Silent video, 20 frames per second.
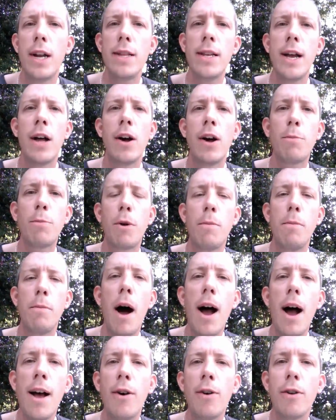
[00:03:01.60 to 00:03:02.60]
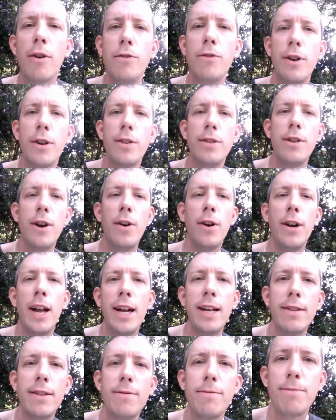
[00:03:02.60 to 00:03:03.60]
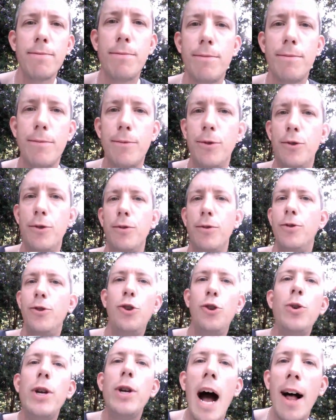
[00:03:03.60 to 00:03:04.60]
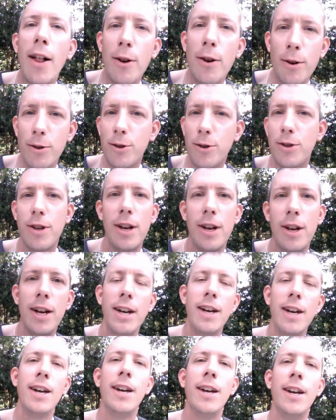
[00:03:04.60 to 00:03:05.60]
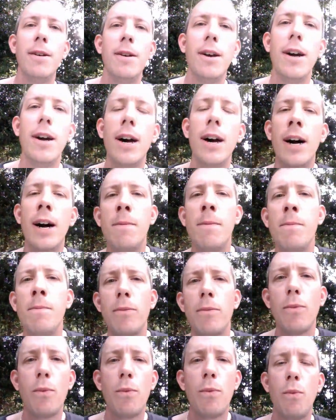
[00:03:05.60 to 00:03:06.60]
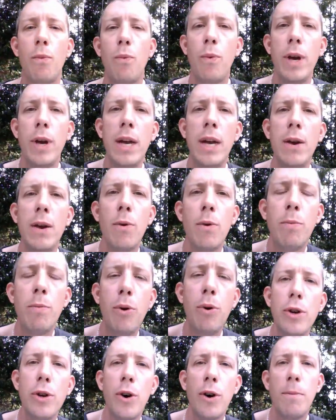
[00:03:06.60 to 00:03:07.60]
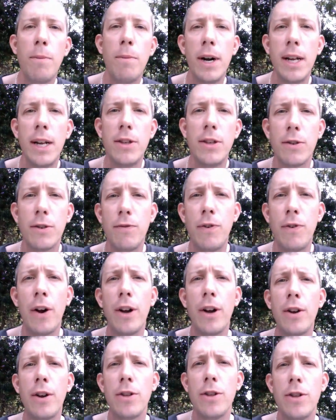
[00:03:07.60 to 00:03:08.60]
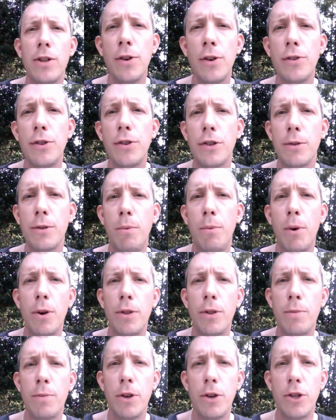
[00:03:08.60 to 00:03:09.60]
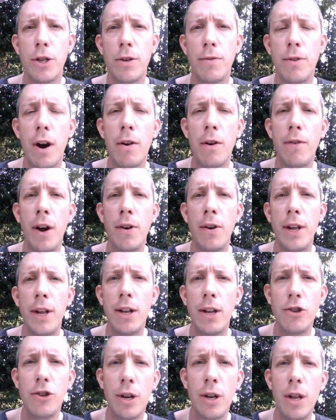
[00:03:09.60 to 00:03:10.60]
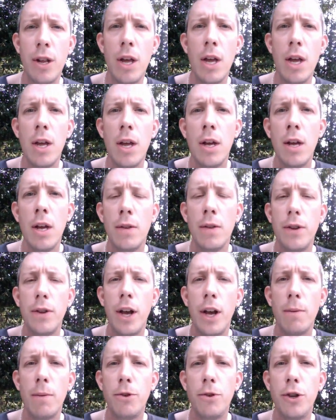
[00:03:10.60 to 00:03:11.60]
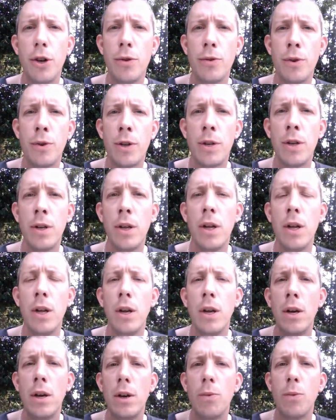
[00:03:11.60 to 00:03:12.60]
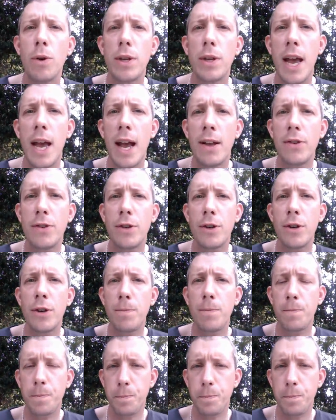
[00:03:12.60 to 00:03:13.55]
a dollar per mile, or if you can donate $2. Um, we will put your money to very good use to support the mission of our foundation to help children with cancer,